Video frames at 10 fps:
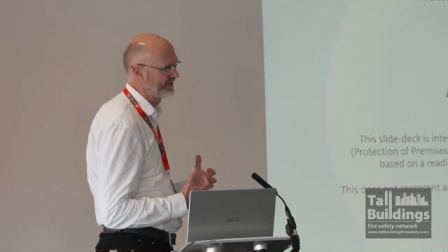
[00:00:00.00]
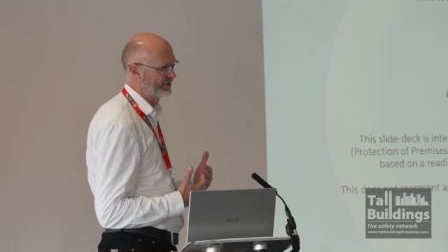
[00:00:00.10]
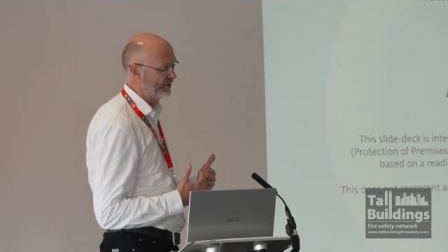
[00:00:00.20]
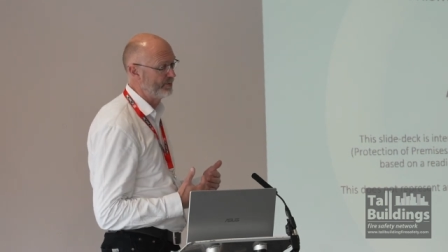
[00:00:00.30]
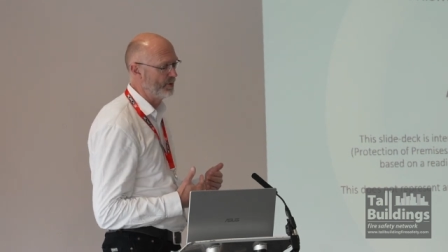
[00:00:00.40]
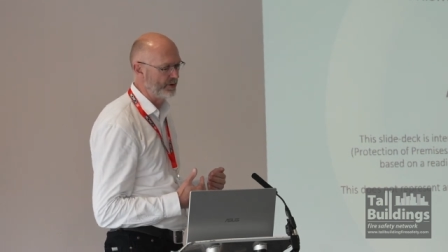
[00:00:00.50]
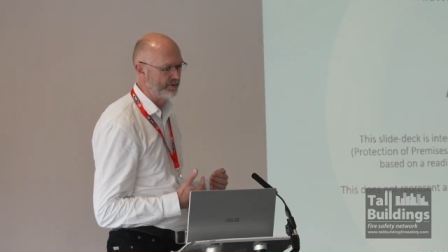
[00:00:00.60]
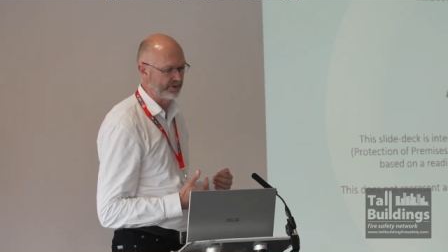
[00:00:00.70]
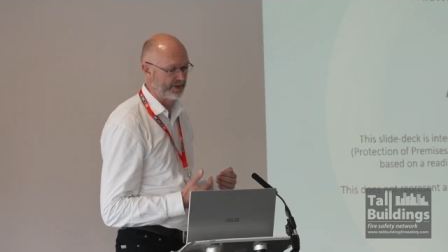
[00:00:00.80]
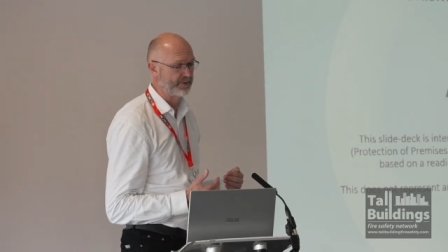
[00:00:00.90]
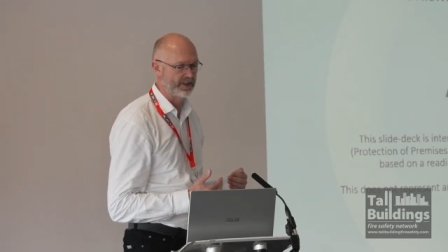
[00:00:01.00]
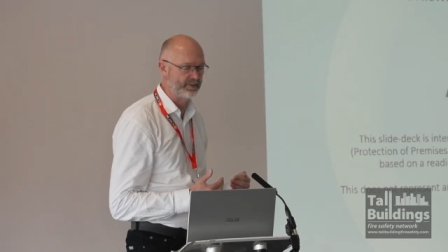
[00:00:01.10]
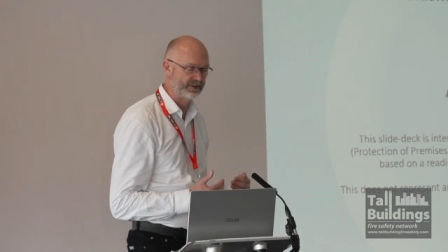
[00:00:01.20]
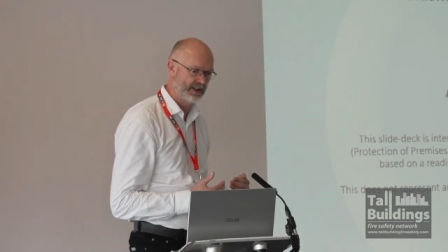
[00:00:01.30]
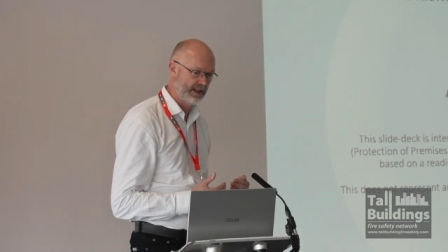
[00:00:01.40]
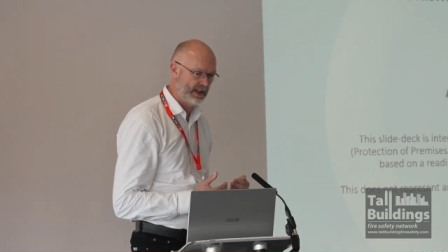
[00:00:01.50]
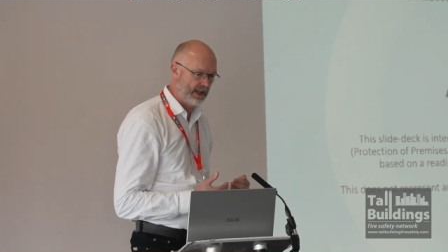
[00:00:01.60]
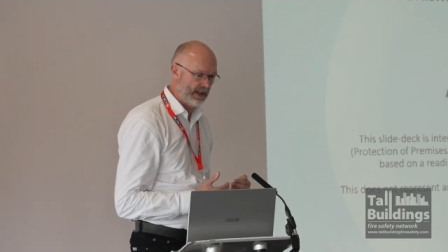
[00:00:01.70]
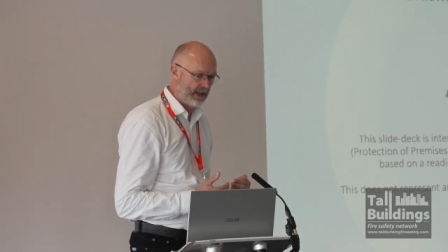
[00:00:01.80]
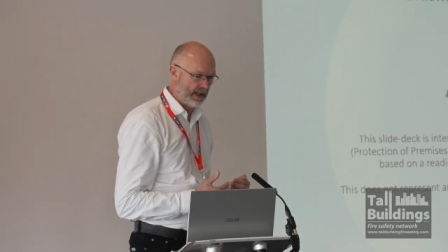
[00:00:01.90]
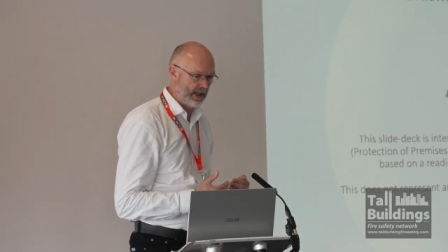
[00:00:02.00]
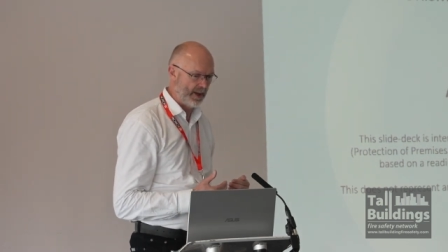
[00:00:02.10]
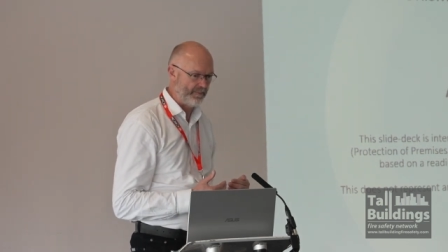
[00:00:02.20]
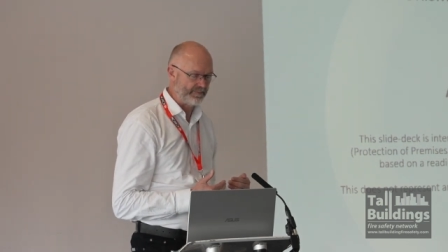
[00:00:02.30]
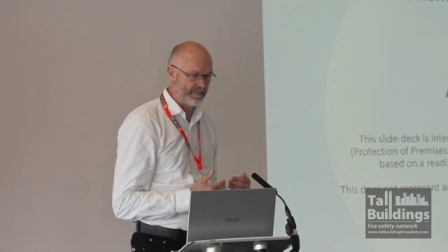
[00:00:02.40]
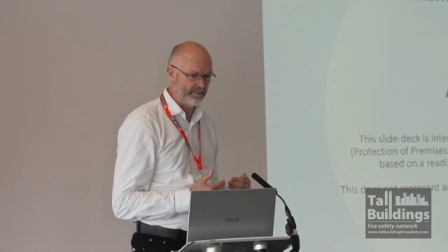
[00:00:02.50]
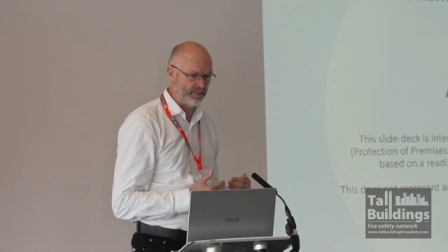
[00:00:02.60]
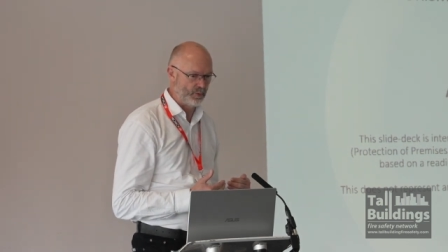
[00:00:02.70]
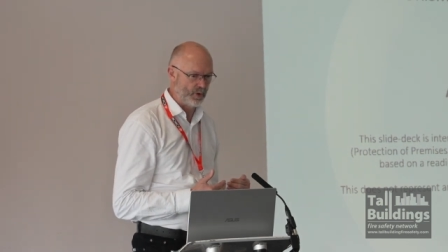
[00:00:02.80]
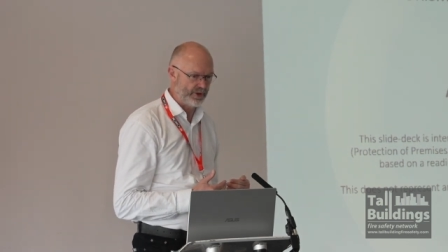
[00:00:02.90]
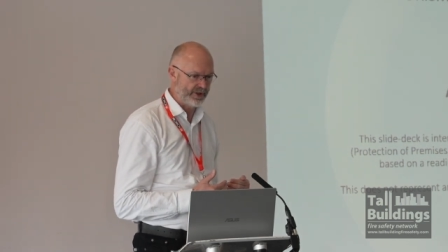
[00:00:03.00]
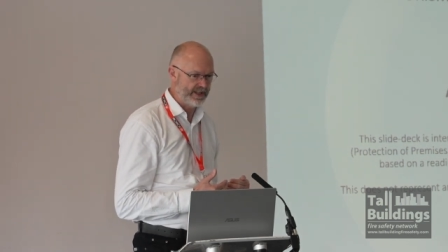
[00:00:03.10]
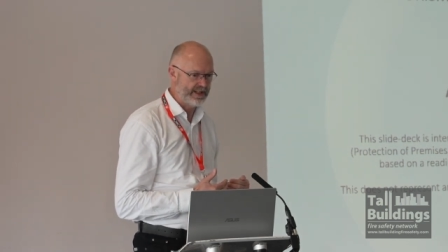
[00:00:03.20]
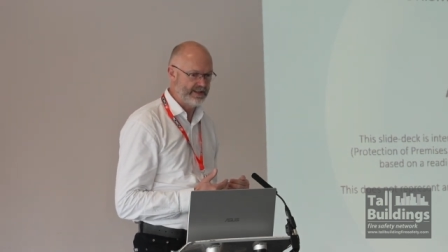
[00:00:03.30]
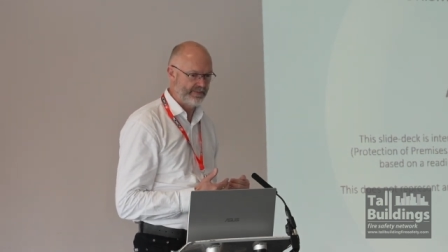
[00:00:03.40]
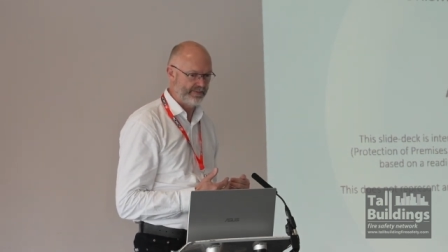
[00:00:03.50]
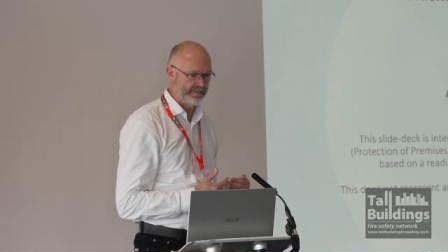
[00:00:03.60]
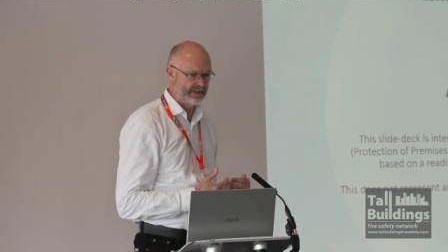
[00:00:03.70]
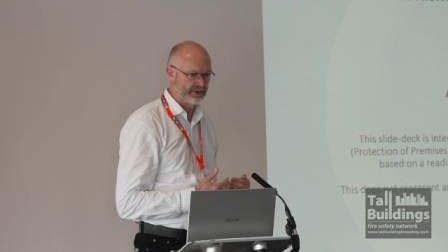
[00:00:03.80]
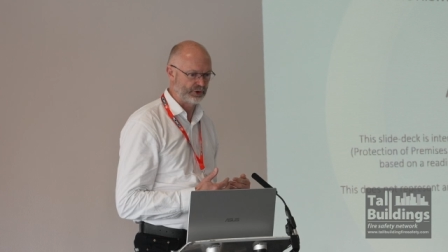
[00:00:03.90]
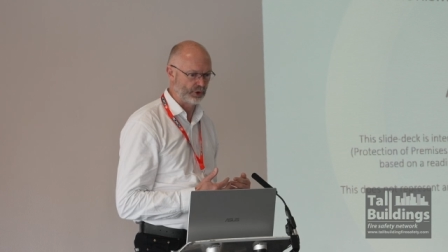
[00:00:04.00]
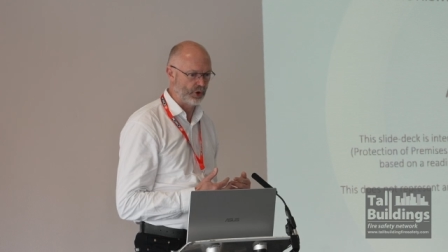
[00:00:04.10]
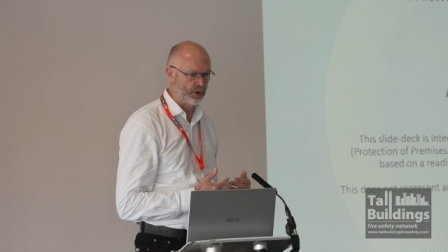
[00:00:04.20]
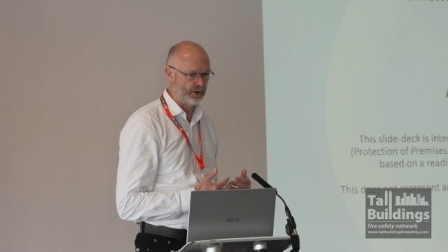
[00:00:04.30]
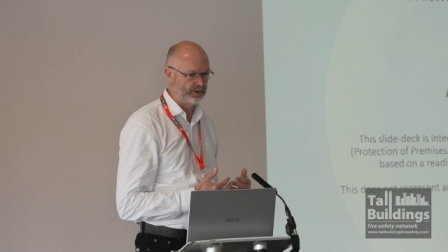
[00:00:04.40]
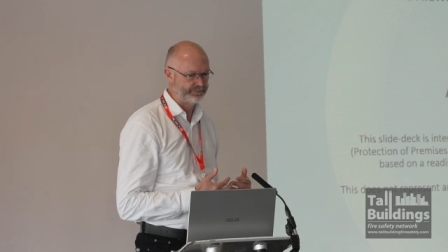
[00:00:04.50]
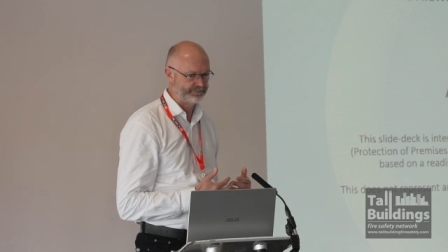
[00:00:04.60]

it's turmoil sometimes. Um, but what she saw